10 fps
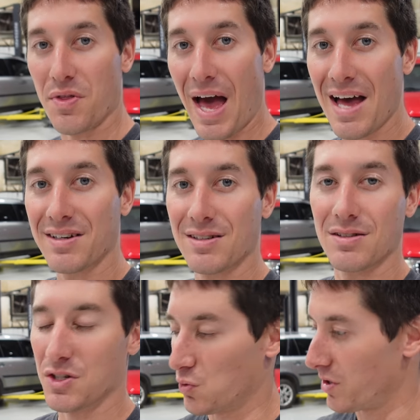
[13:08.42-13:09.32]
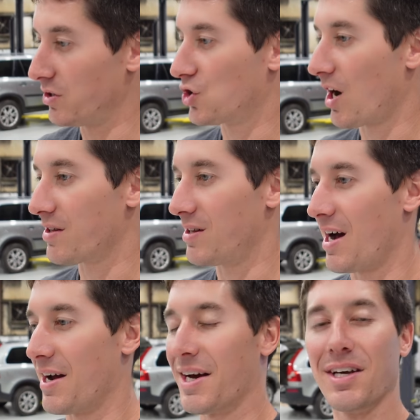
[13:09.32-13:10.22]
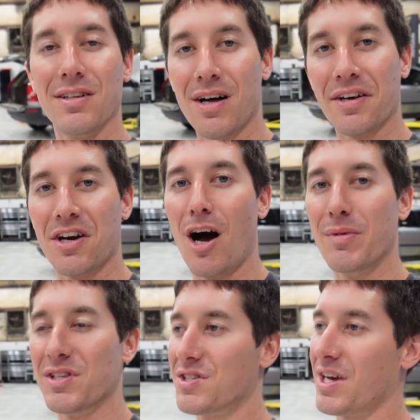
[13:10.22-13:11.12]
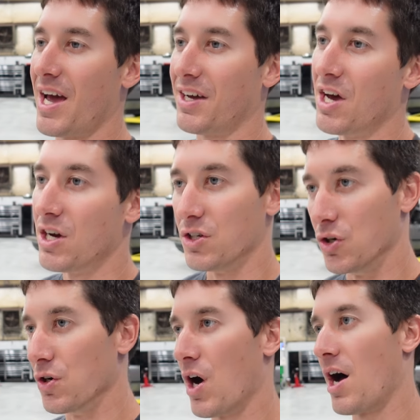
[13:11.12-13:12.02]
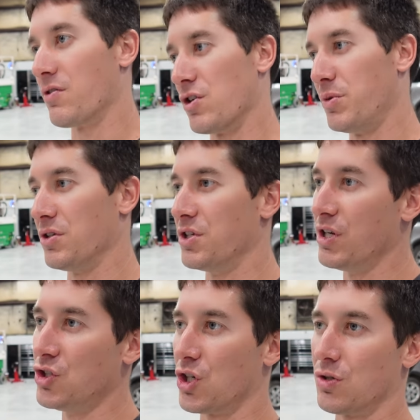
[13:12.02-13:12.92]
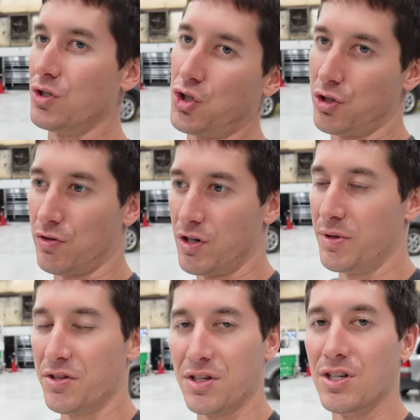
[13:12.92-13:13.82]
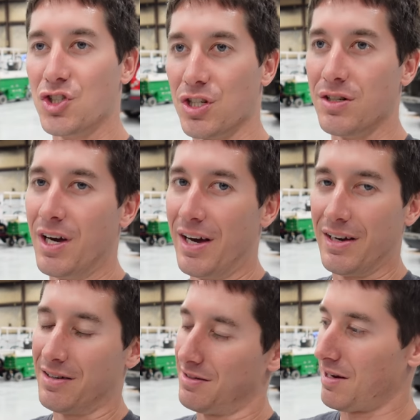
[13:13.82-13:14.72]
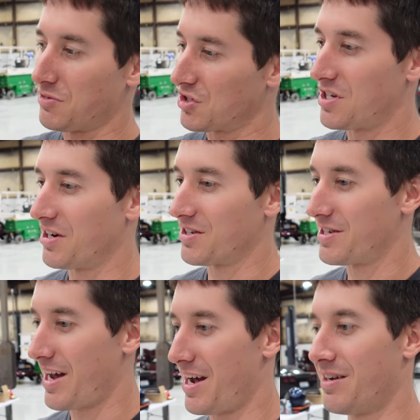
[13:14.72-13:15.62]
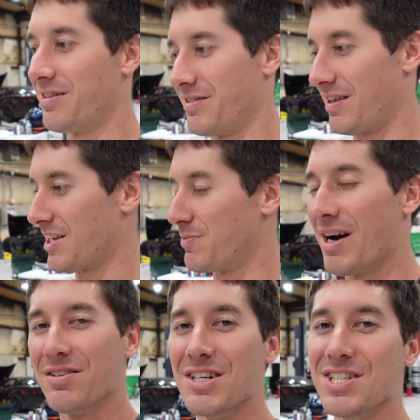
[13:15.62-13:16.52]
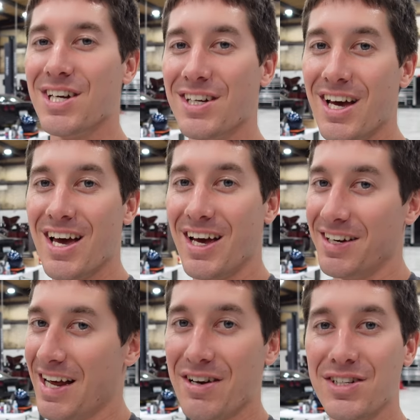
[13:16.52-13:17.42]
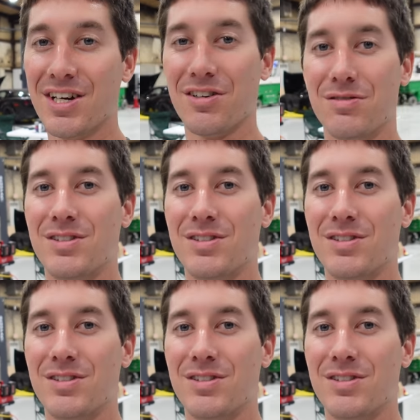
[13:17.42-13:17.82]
that is where you draw the line. I get a lot of comments saying, you don't know how to rebuild an engine, or you should have rebuilt the engine. I'm just here to say, that's my reasoning, and now you know.